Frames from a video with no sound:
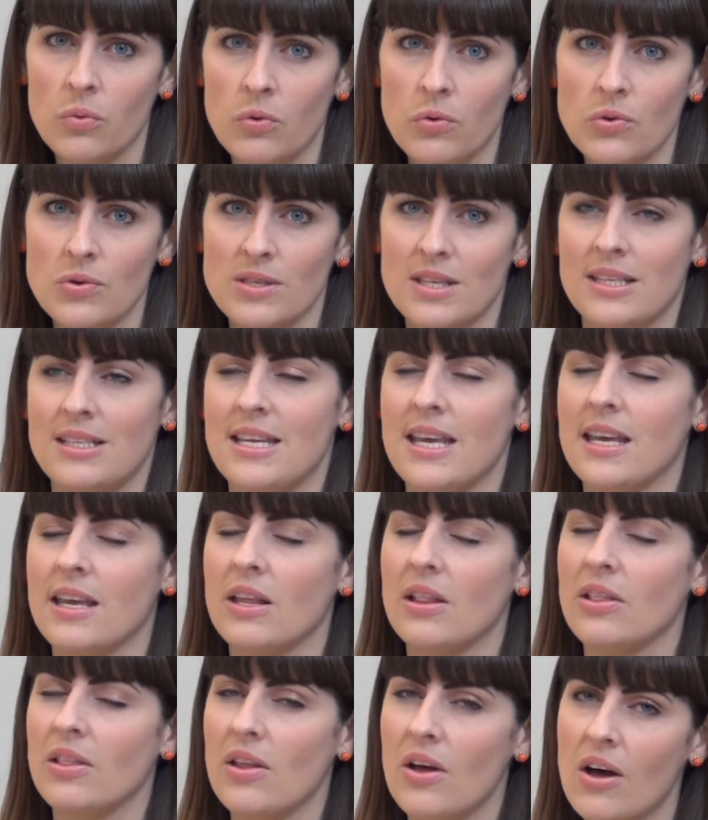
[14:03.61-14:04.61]
rules that take a
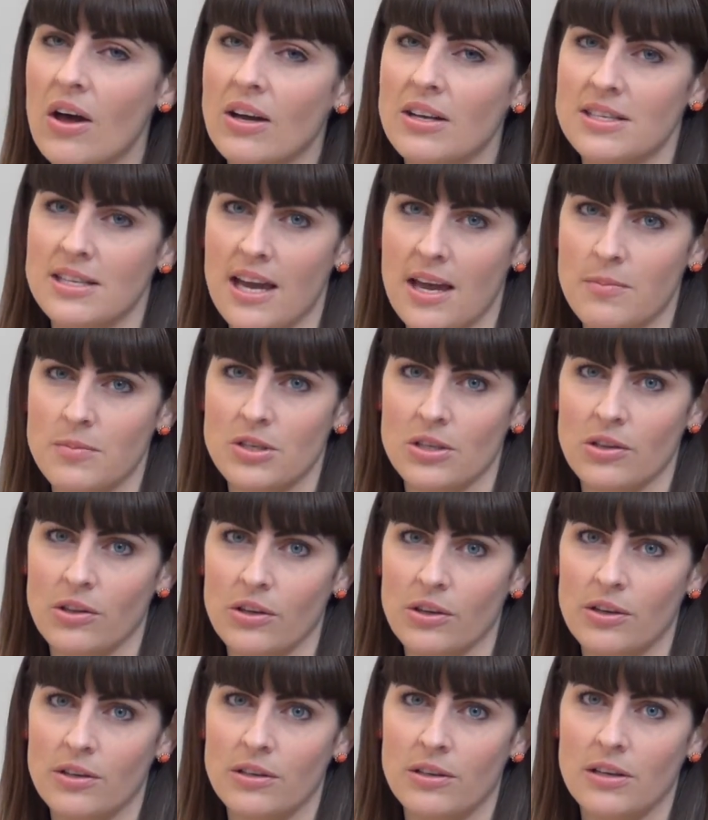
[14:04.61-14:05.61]
long time to
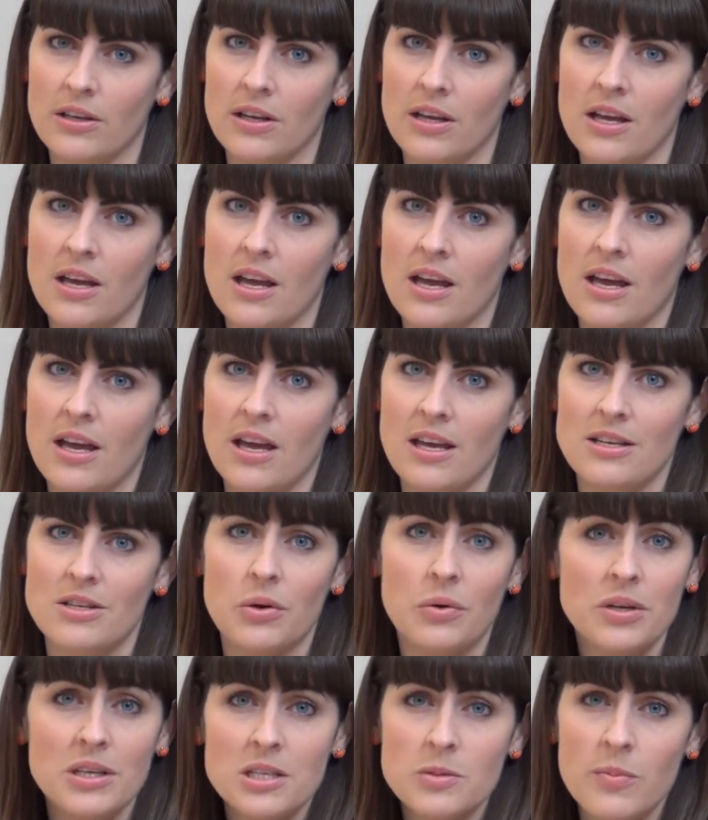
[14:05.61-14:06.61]
learn.
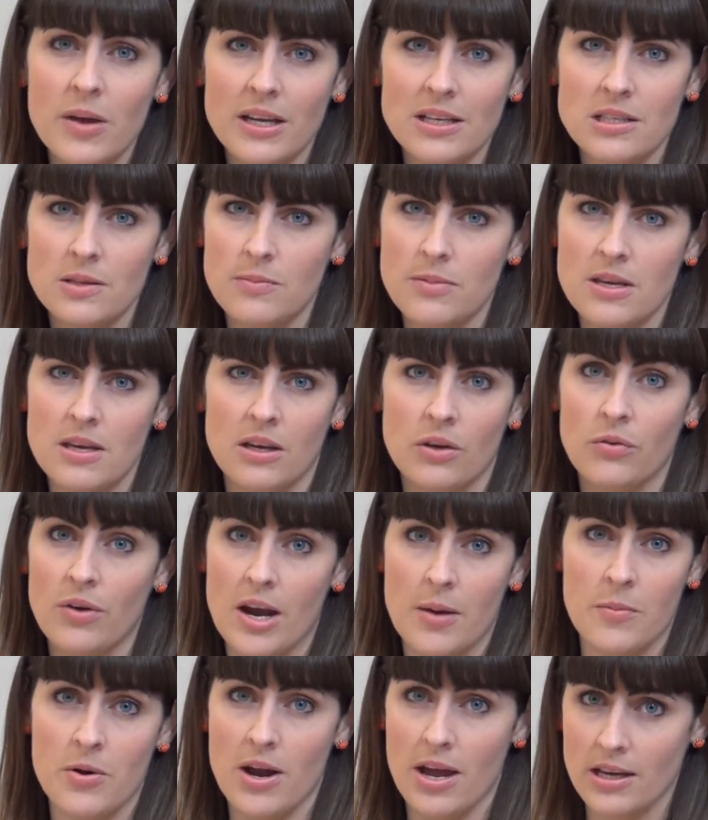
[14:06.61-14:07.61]
Don't expect to be a
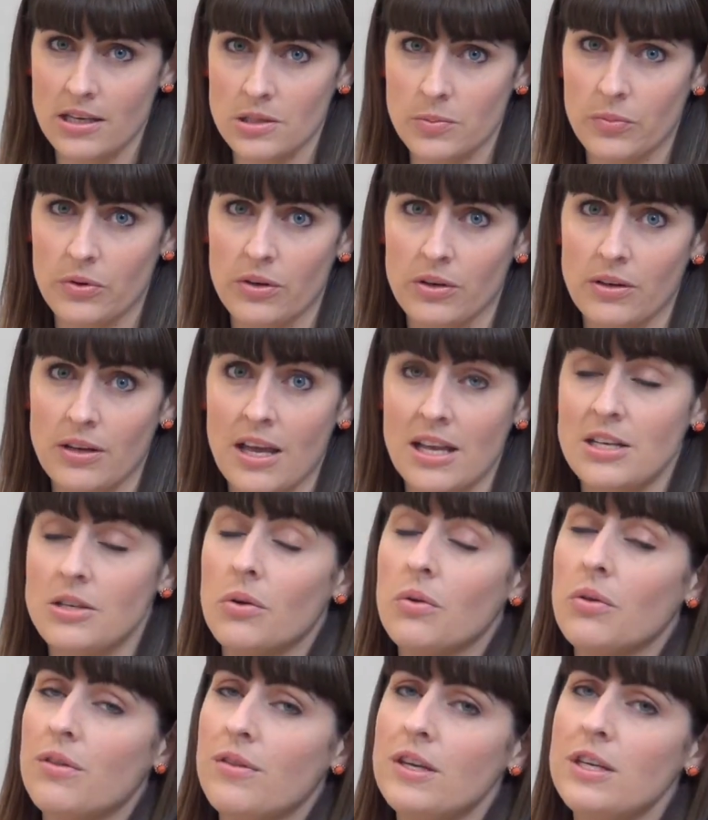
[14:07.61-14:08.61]
grammar expert, and
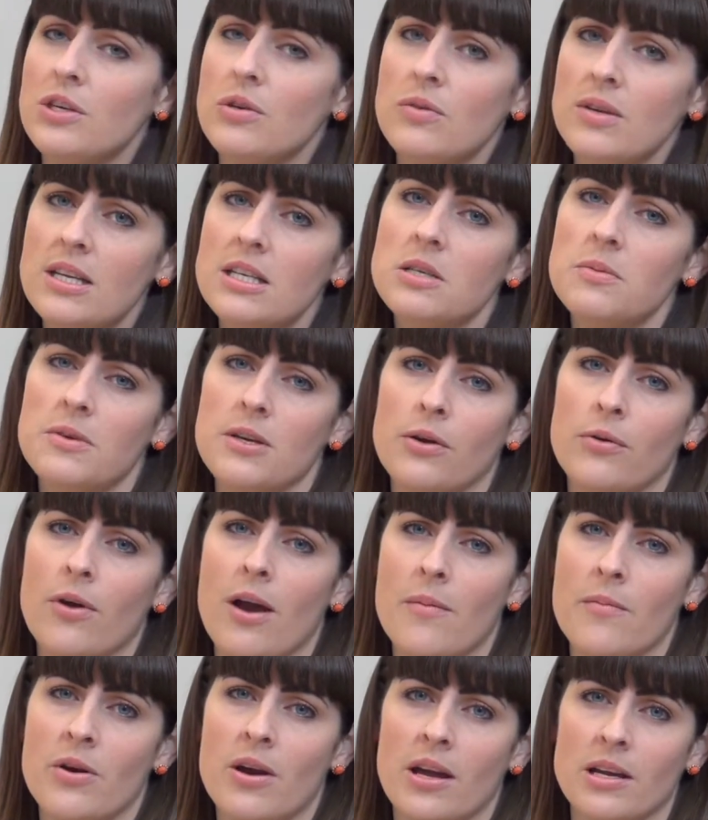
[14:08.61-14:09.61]
don't think you need to be a
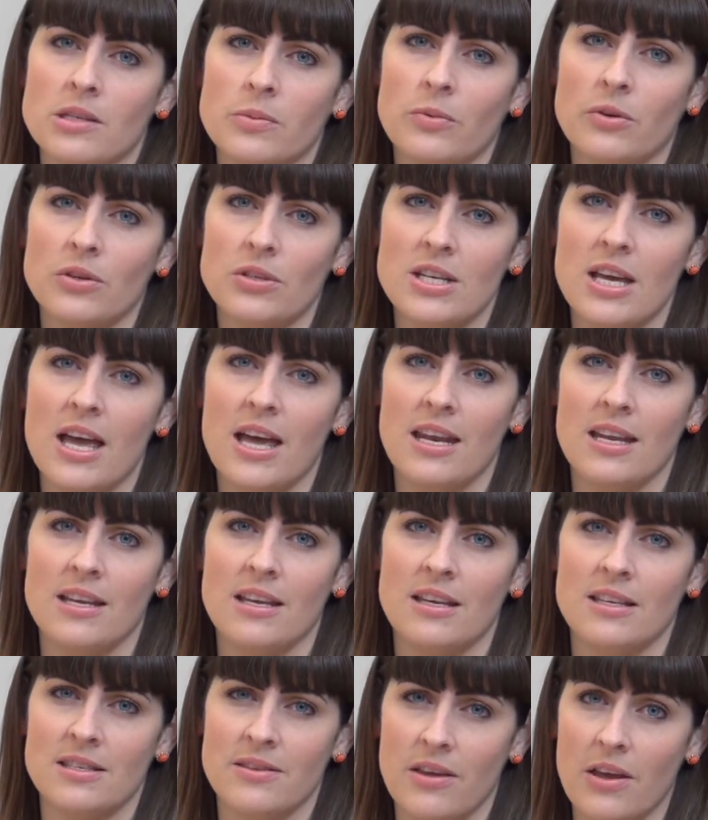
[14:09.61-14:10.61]
grammar expert to edit
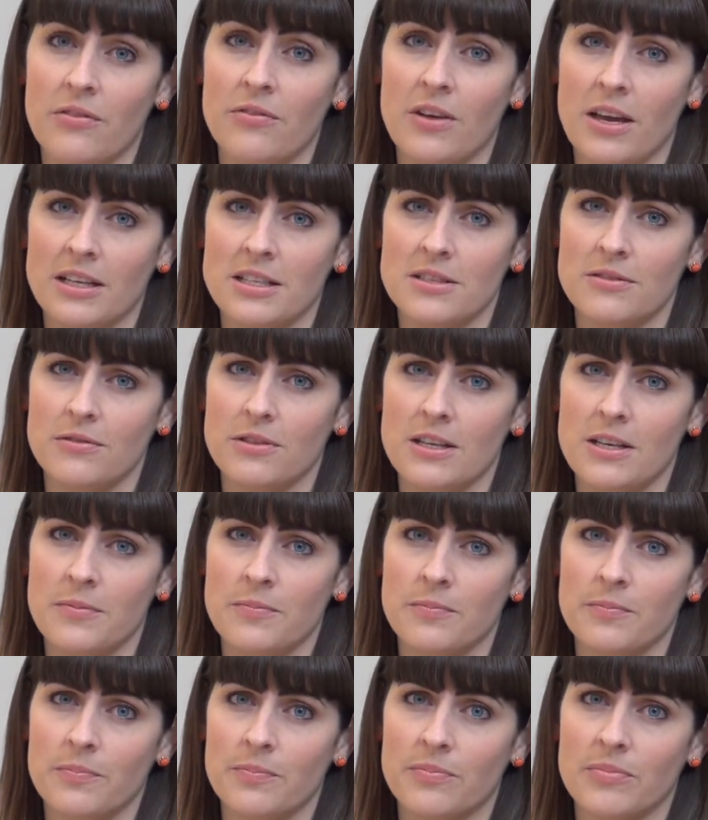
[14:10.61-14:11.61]
effectively.
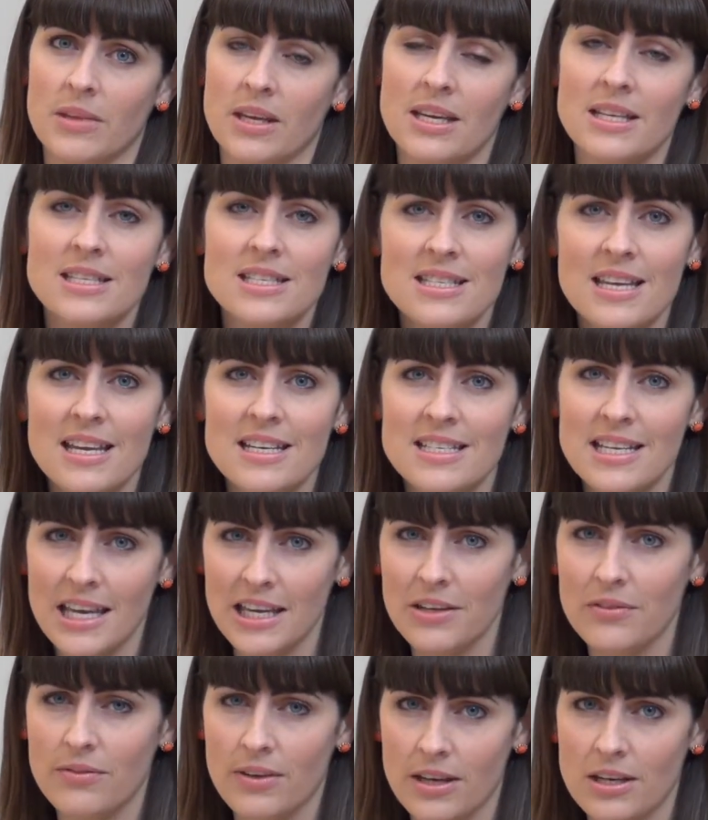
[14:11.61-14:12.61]
Instead,
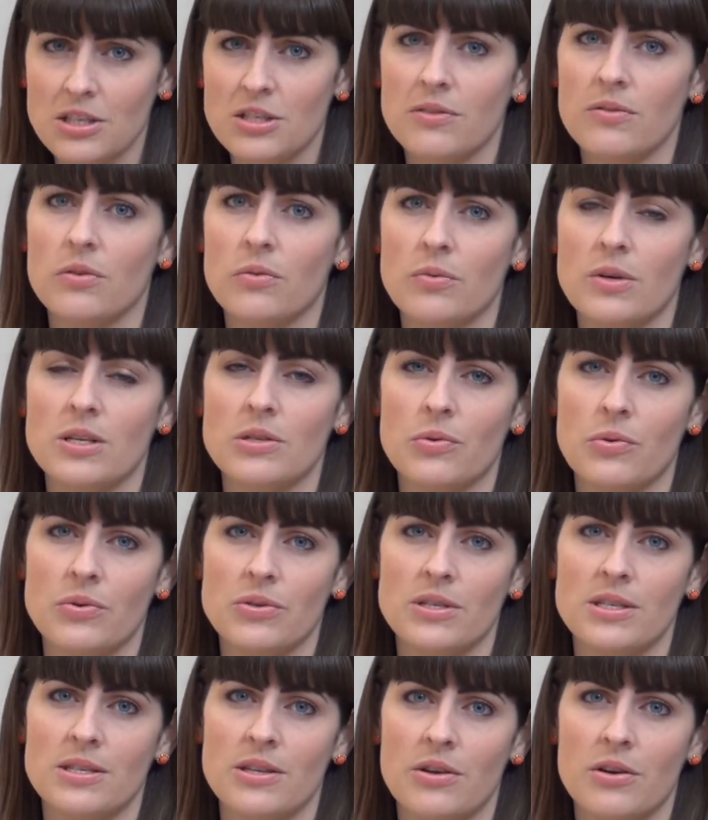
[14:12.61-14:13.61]
take advantage of the
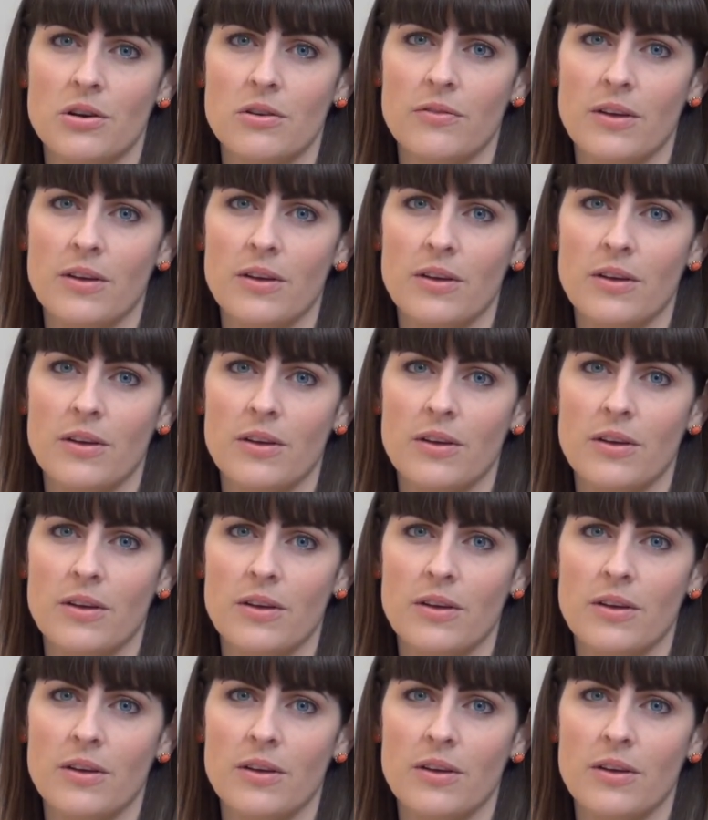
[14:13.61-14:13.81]
resources that are